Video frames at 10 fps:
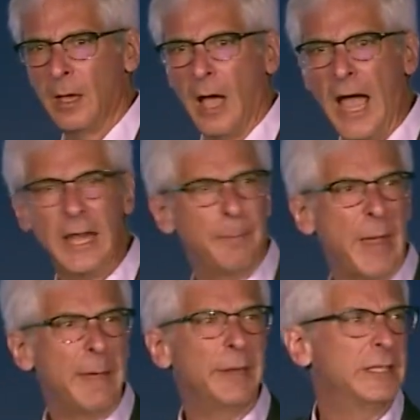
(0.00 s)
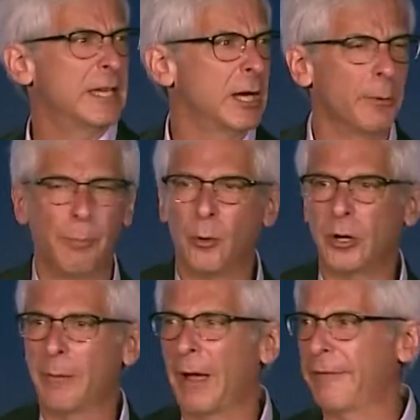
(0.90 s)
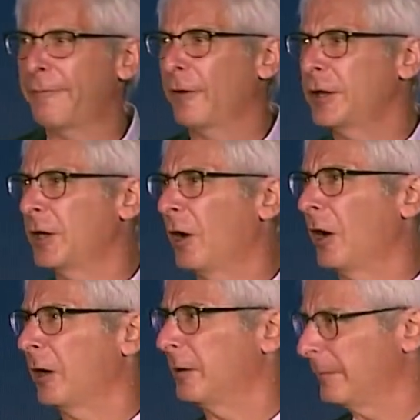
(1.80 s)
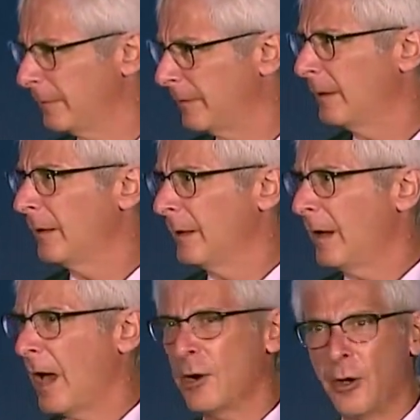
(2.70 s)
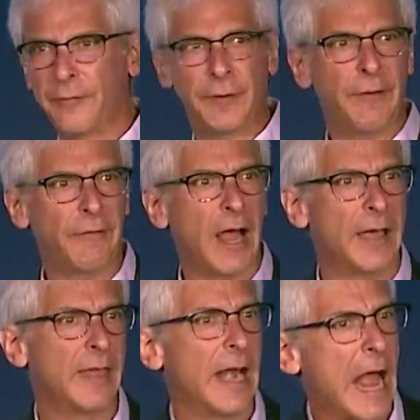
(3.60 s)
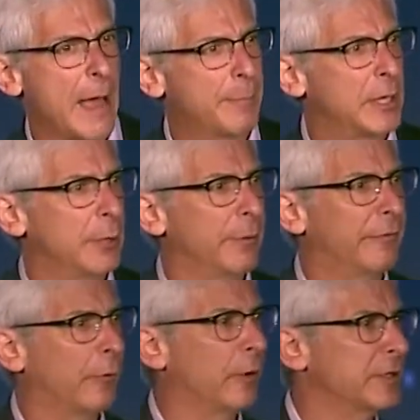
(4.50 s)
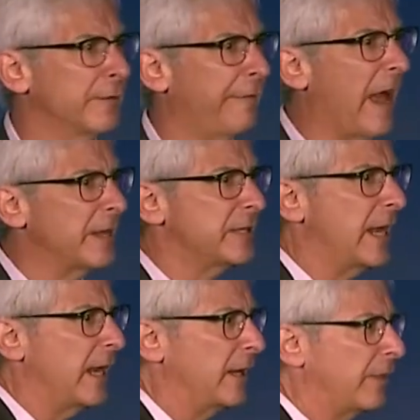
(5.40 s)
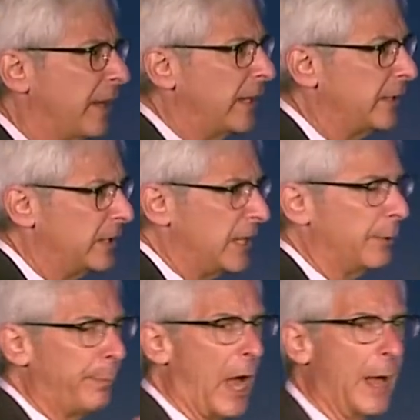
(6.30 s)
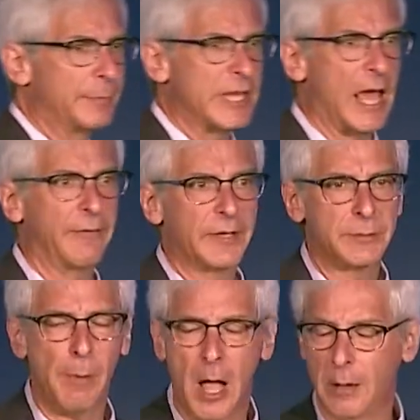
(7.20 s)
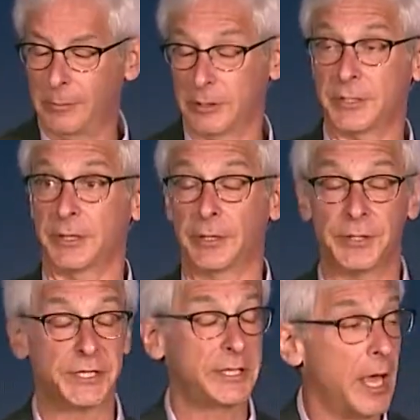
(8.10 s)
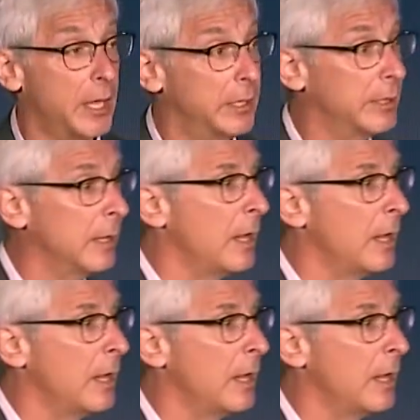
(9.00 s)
I had a baby deer born on my front yard. I don't know if you've ever had that happen to you before. It's a fascinating thing. The deer pops out of its mom, looks a little stunned.